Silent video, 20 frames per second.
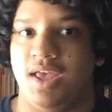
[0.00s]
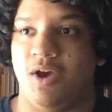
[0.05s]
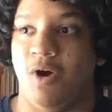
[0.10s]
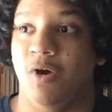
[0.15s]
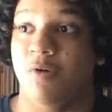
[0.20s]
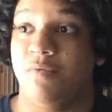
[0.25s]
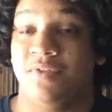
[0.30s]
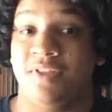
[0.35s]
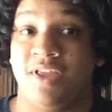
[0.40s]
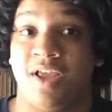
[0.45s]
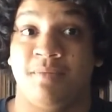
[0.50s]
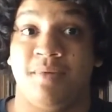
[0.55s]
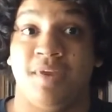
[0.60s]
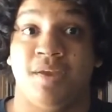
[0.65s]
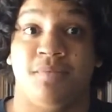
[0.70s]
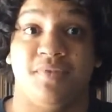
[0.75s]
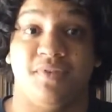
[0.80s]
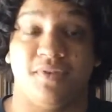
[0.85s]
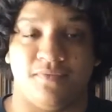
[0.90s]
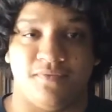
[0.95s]
Hopefully I'll be
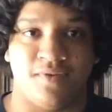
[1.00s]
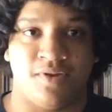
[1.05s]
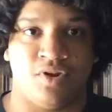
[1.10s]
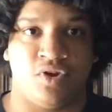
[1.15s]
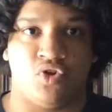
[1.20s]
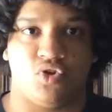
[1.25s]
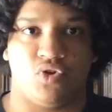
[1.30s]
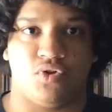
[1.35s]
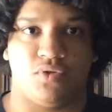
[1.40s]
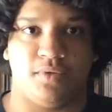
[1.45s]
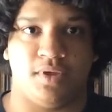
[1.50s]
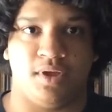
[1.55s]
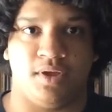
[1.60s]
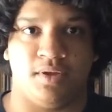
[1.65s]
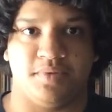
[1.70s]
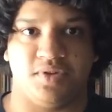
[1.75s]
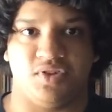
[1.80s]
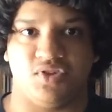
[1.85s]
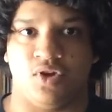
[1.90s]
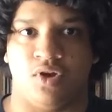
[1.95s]
able to finish
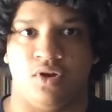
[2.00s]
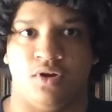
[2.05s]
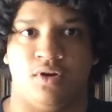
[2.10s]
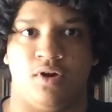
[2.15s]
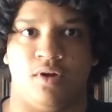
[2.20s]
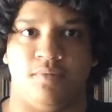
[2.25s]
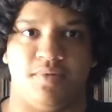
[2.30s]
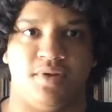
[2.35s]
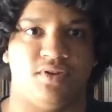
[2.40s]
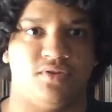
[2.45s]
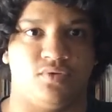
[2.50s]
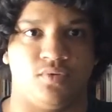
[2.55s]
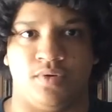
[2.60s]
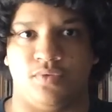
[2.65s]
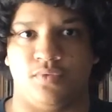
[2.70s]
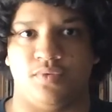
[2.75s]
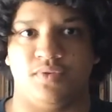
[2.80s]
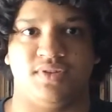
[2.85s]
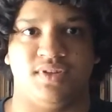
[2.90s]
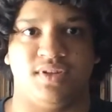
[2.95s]
Dishonored on PS3
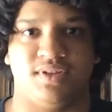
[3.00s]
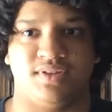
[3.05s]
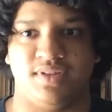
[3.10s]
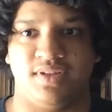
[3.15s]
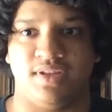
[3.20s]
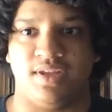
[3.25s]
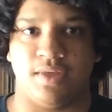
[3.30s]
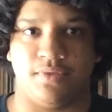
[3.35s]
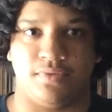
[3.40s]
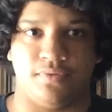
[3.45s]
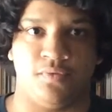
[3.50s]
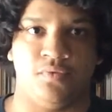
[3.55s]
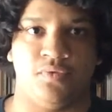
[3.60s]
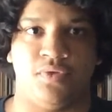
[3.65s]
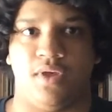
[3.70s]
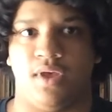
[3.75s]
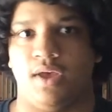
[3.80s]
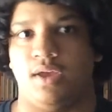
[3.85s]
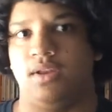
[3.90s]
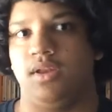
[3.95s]
and 360, get through
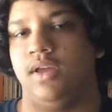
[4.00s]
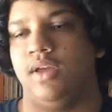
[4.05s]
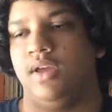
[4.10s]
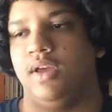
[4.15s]
that,